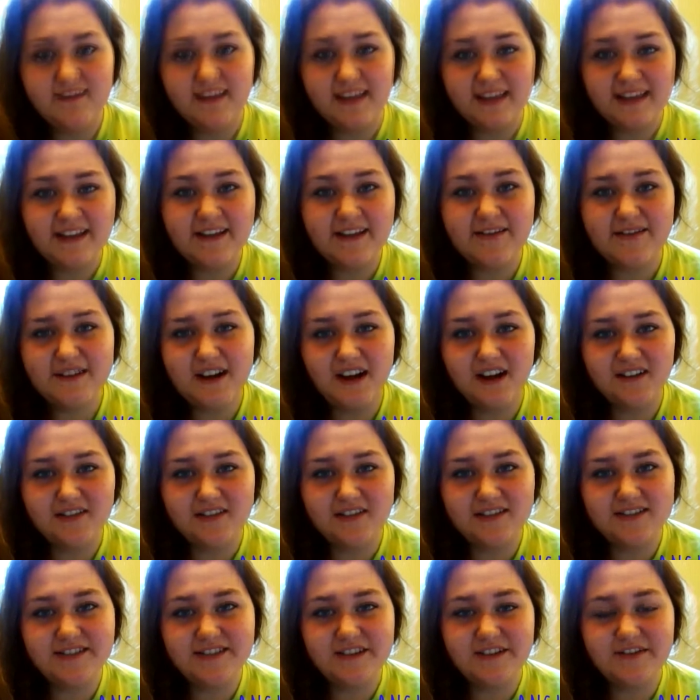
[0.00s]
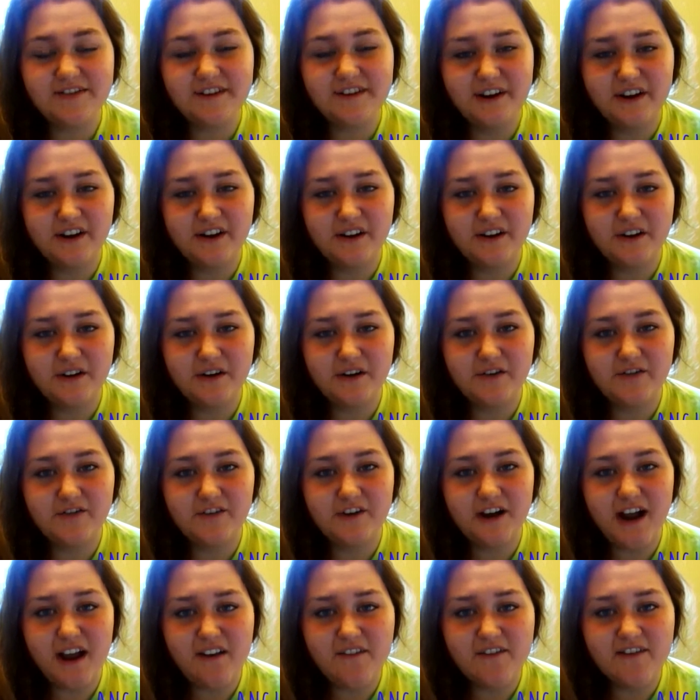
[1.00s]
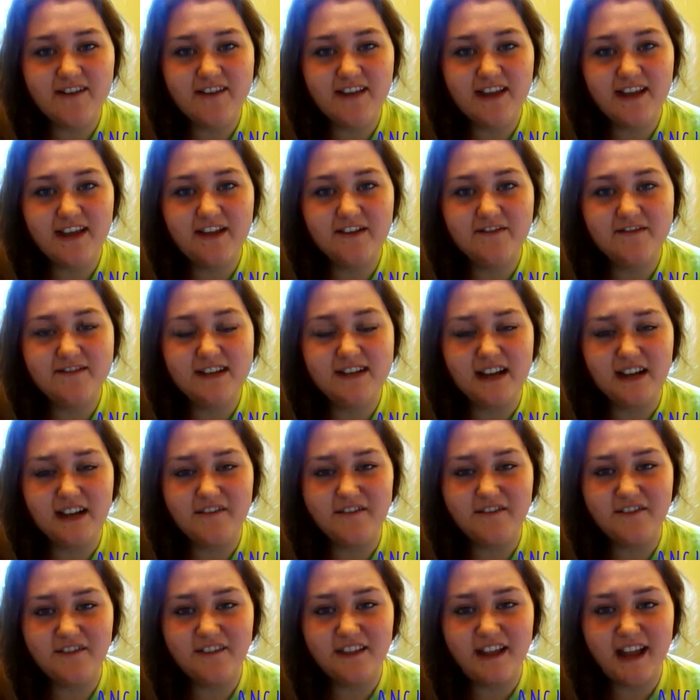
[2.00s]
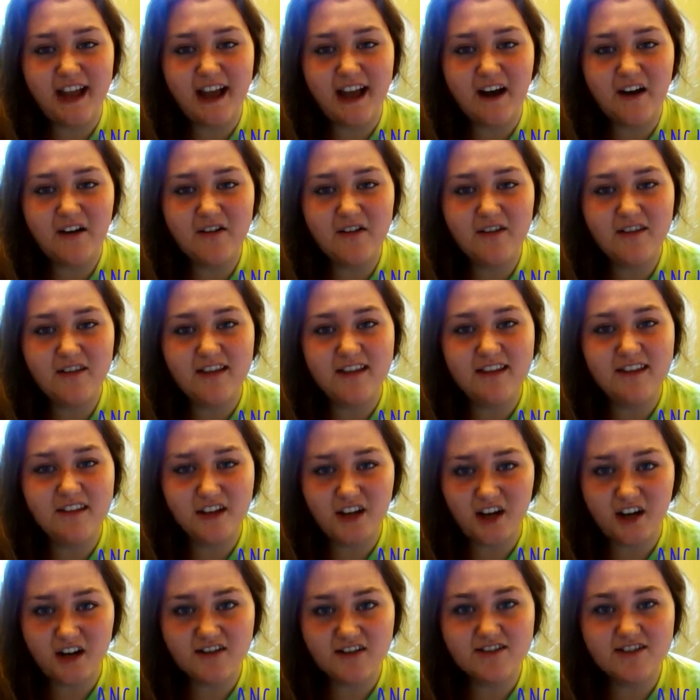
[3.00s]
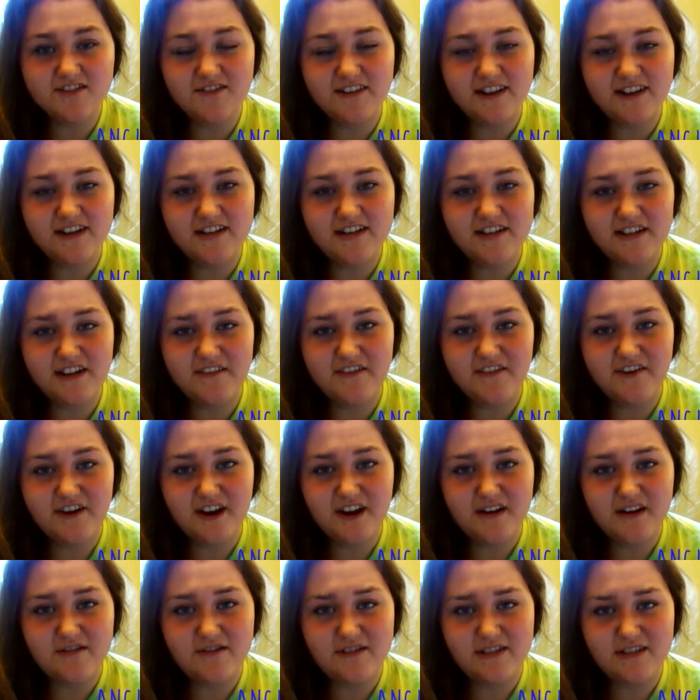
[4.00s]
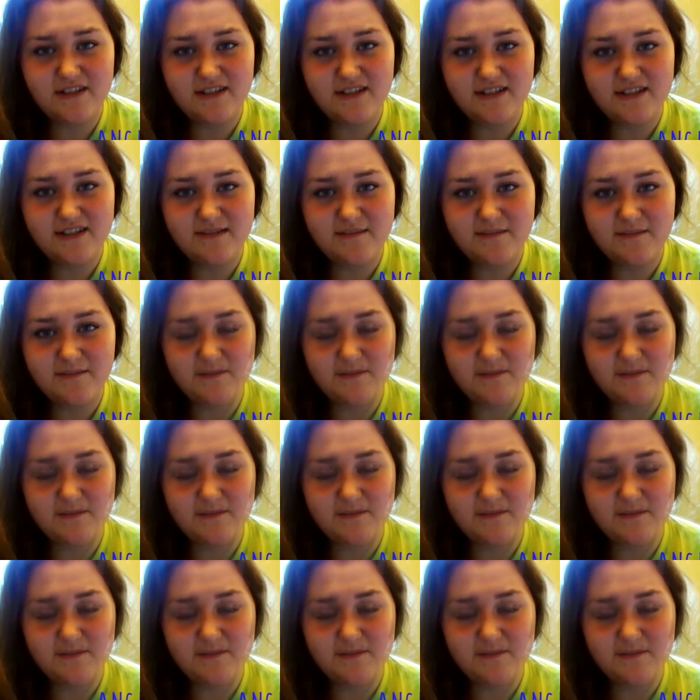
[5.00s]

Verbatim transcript: Thank you, Dr. Sylvia Earle, for everything you've done for the health and the conservation of our oceans.